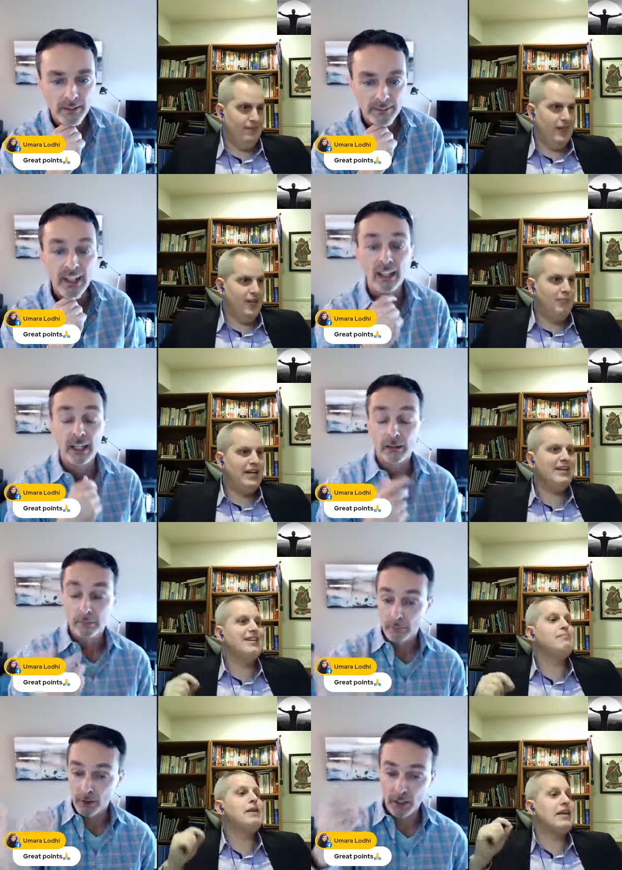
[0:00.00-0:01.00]
Speaker 1: Daily.
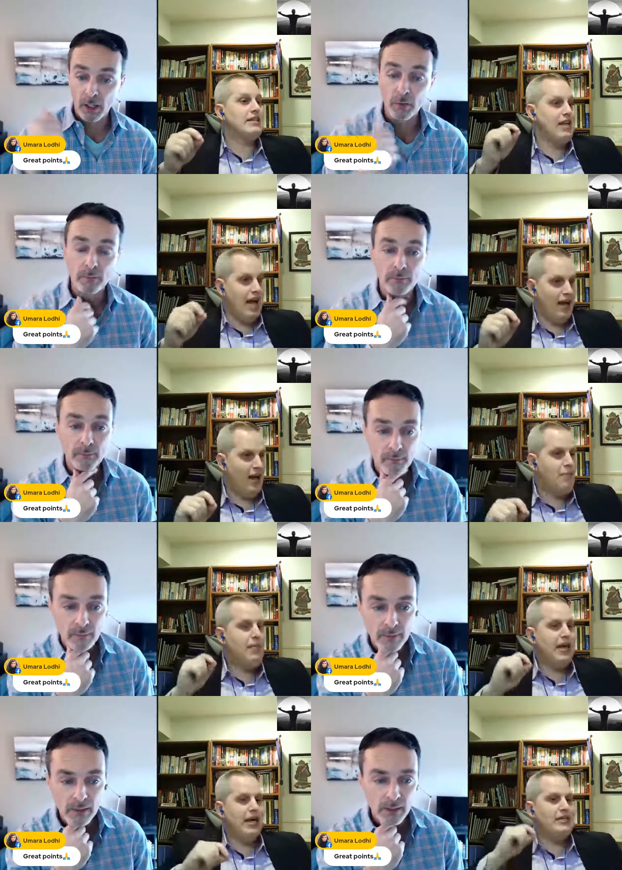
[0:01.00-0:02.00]
Because, there you because go. that
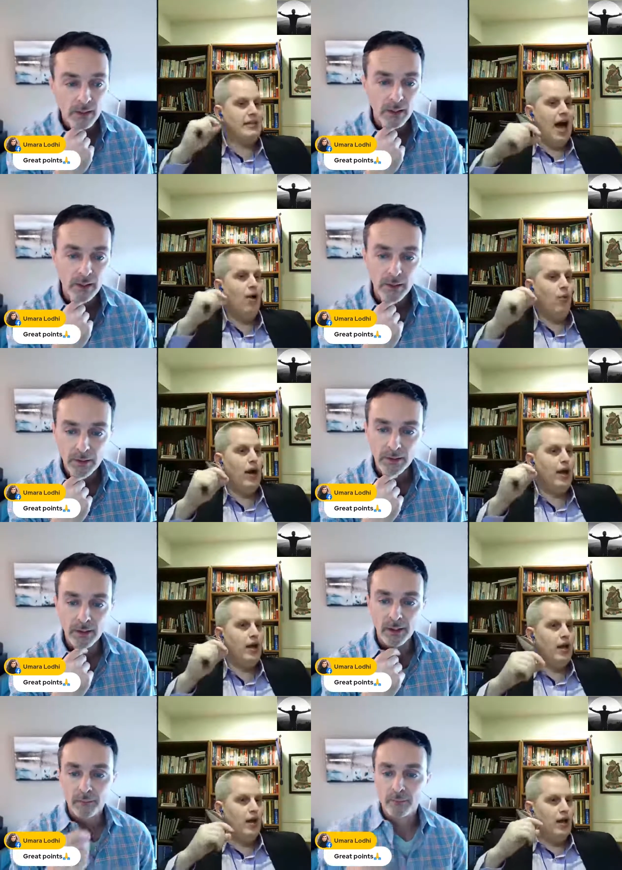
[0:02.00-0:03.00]
because that
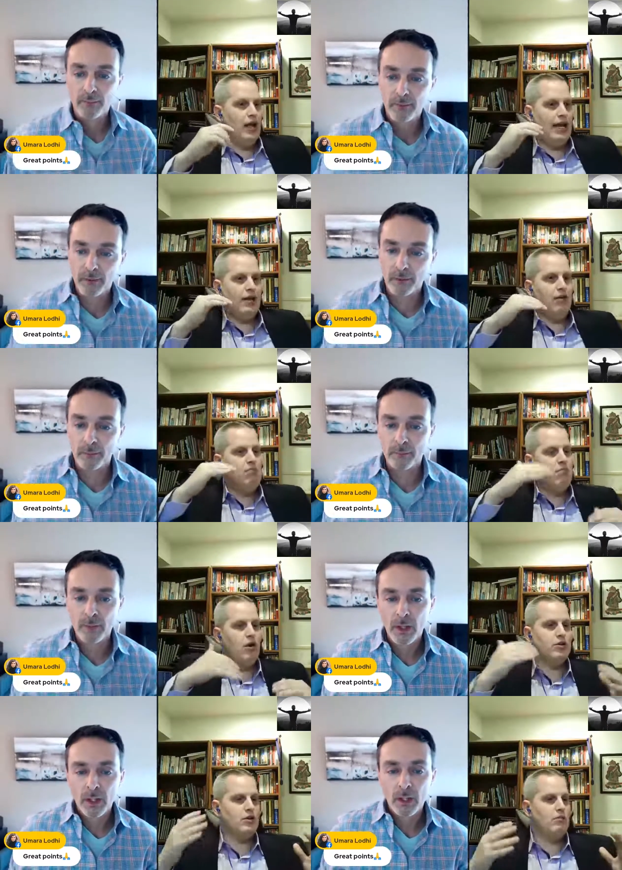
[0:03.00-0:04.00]
way like
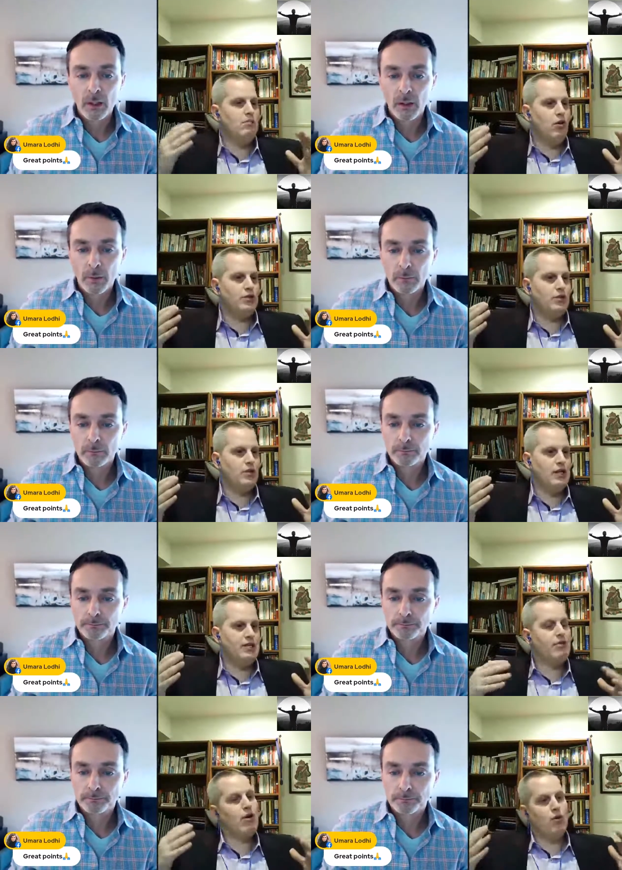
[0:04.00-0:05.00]
most most let's
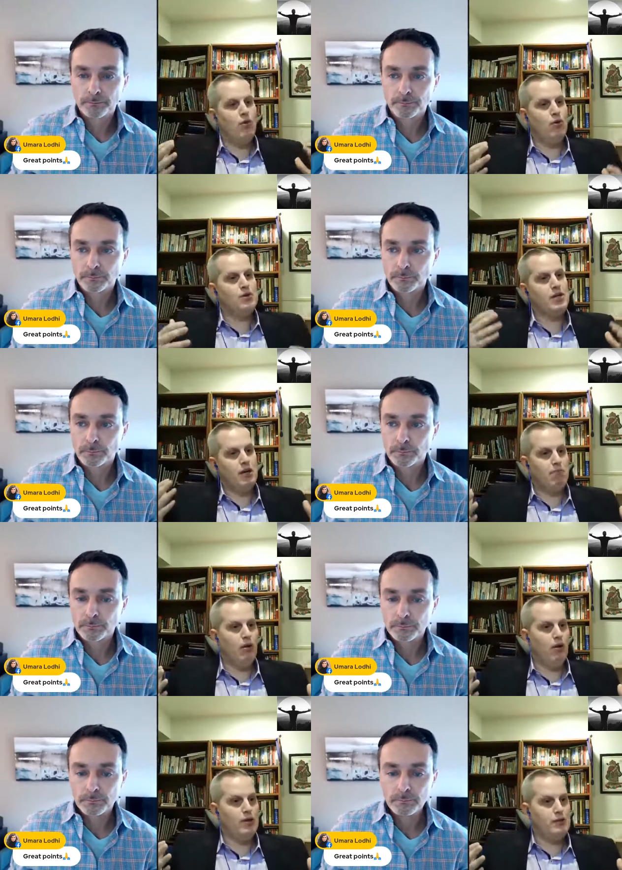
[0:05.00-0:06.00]
say recruiters and
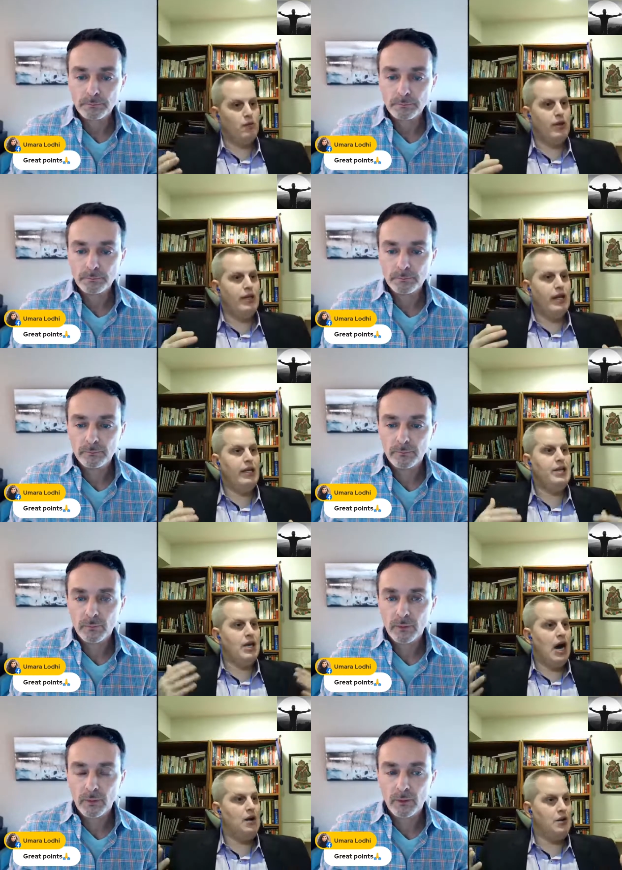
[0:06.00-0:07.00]
employers when they need to
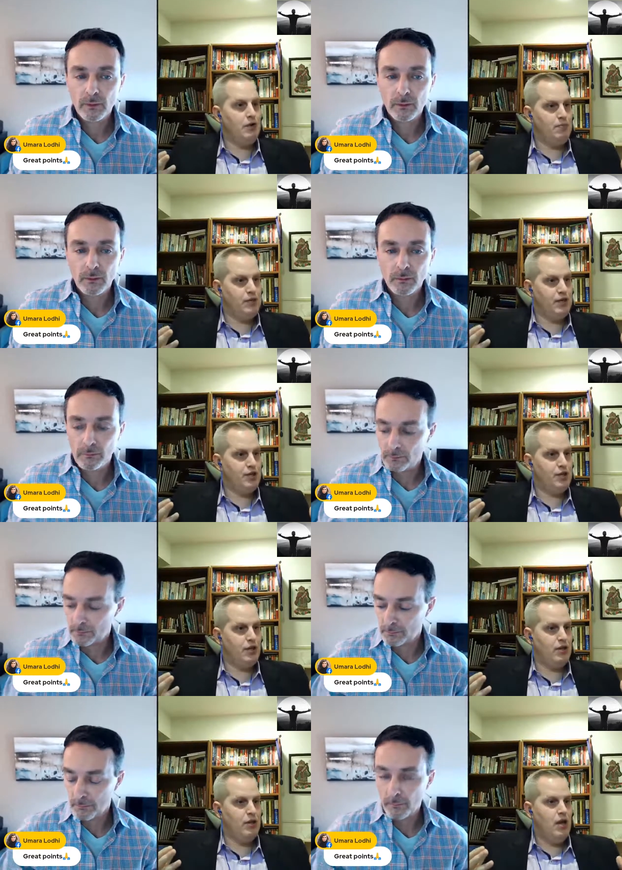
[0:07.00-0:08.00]
hire a new
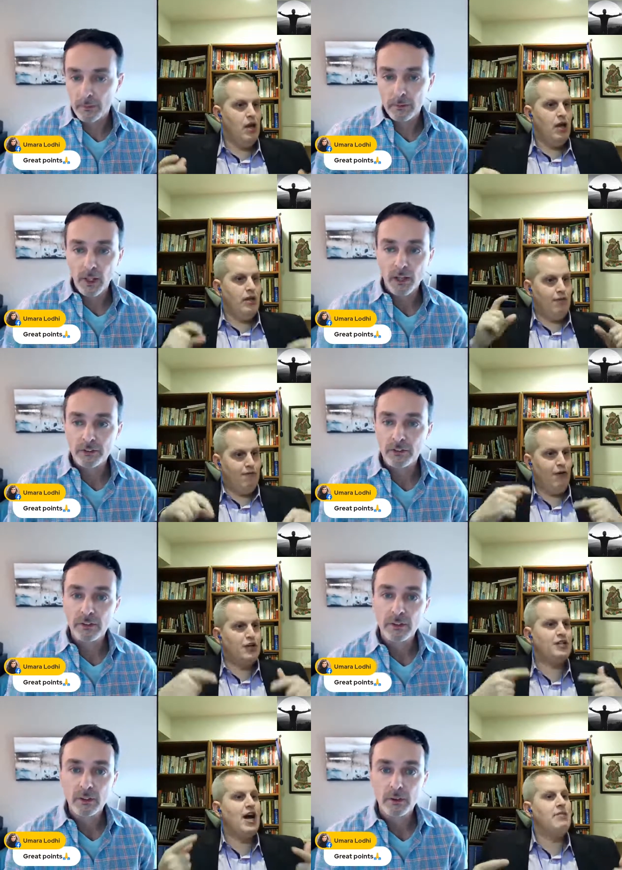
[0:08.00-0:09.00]
position, Yes. The
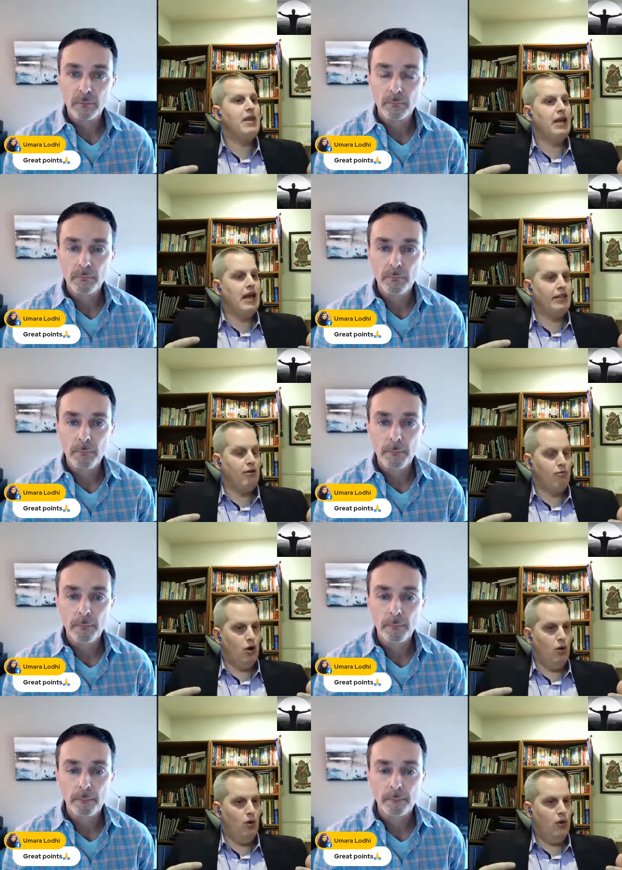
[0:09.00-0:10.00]
first time they get the
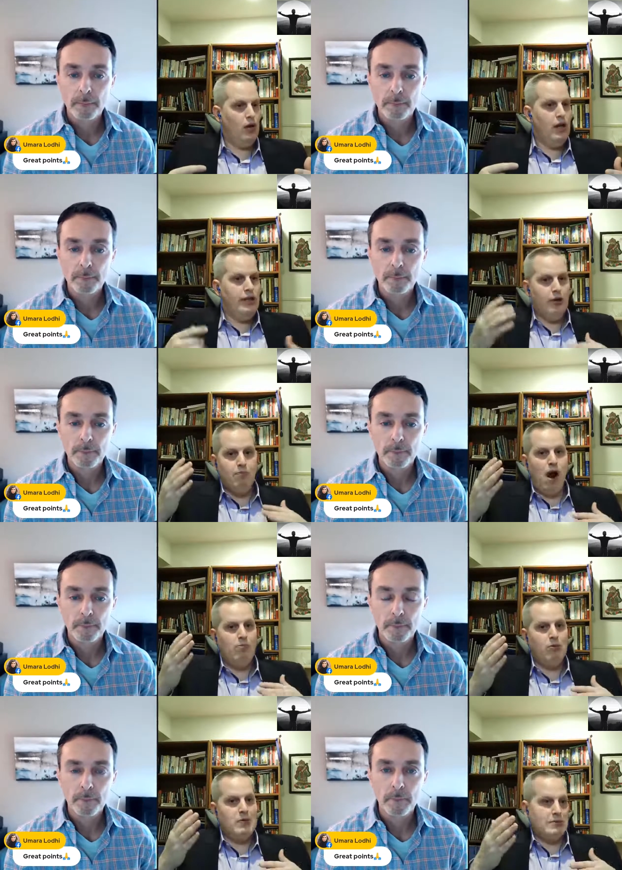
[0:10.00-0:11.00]
role, they'll
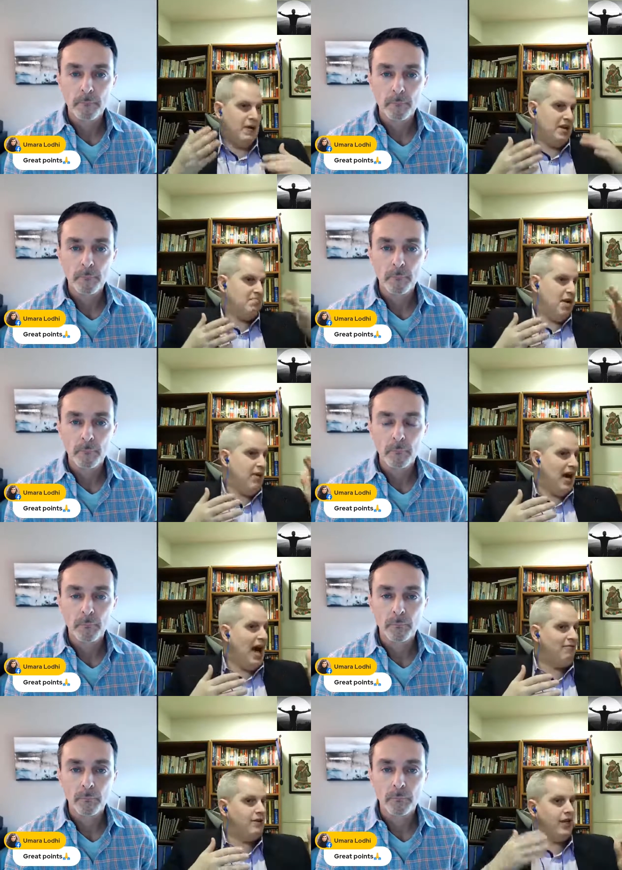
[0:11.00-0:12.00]
probably spend maybe a
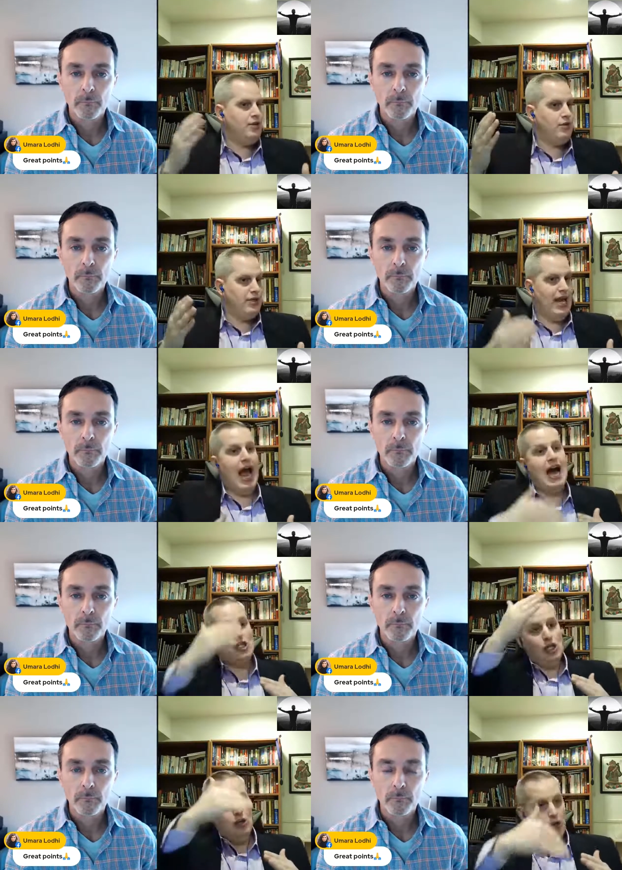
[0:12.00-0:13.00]
half a day to a day
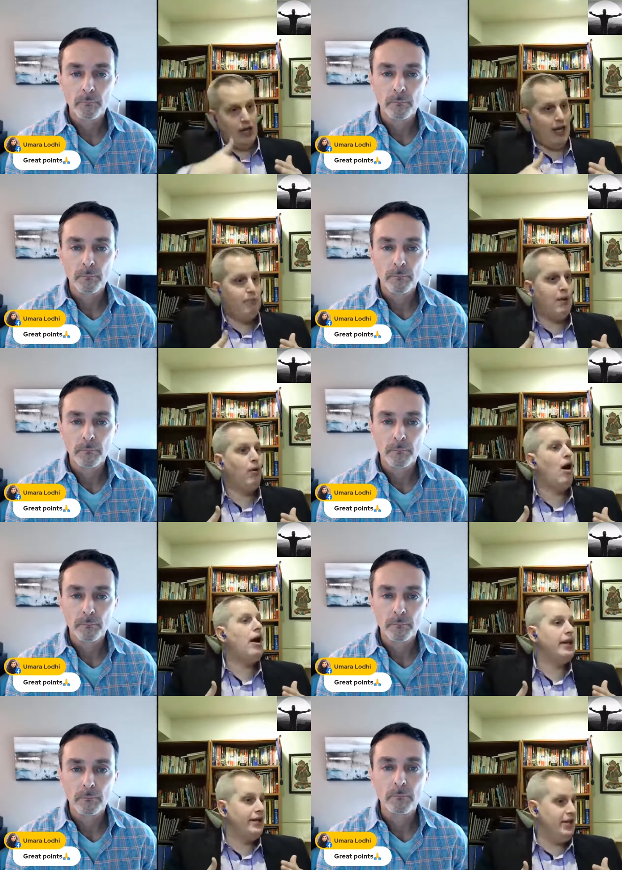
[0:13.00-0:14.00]
actually looking at people
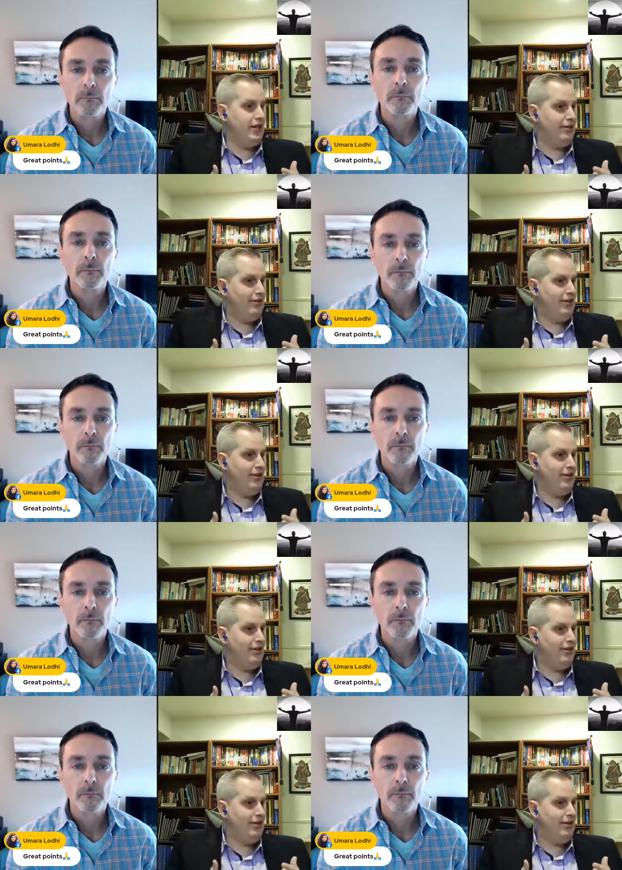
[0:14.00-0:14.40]
on Indeed.